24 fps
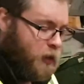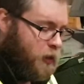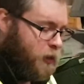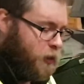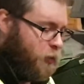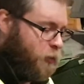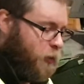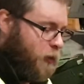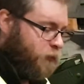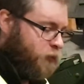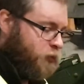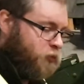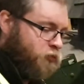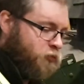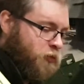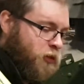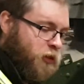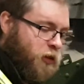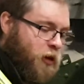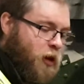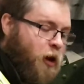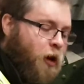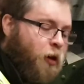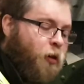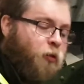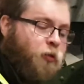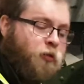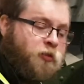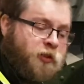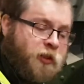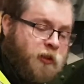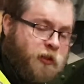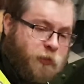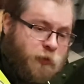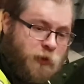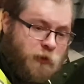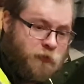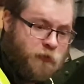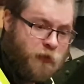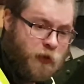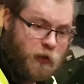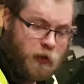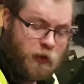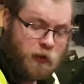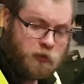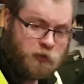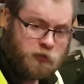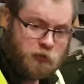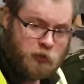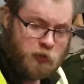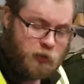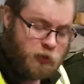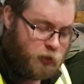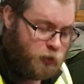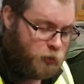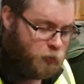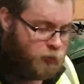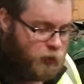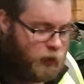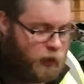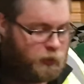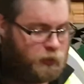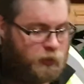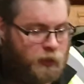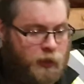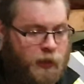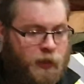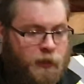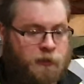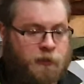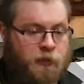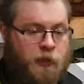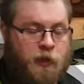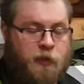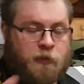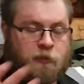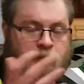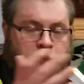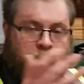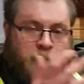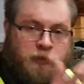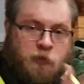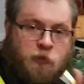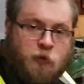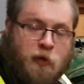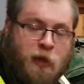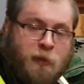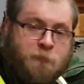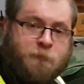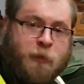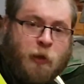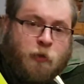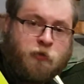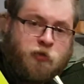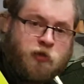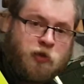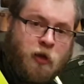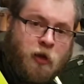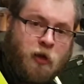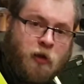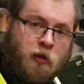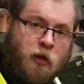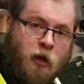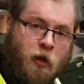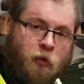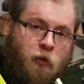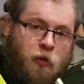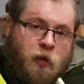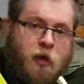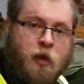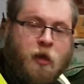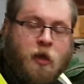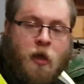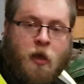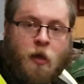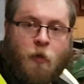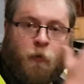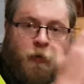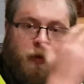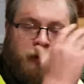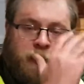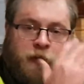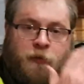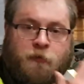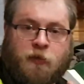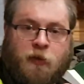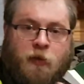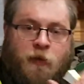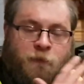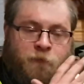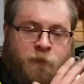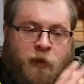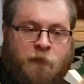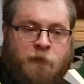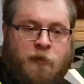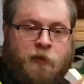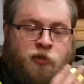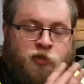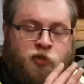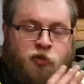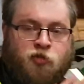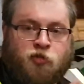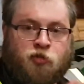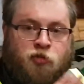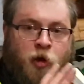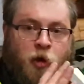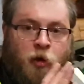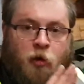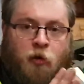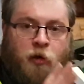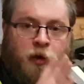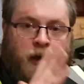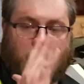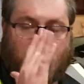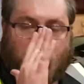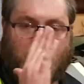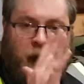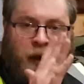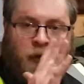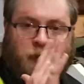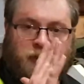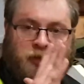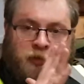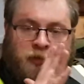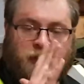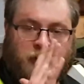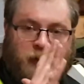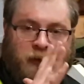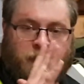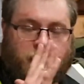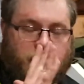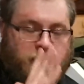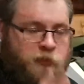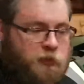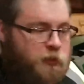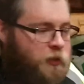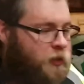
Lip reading: you have to drill your holes into it first, you then heat it into things called like bone charcoal, which gives it a very strong outer surface.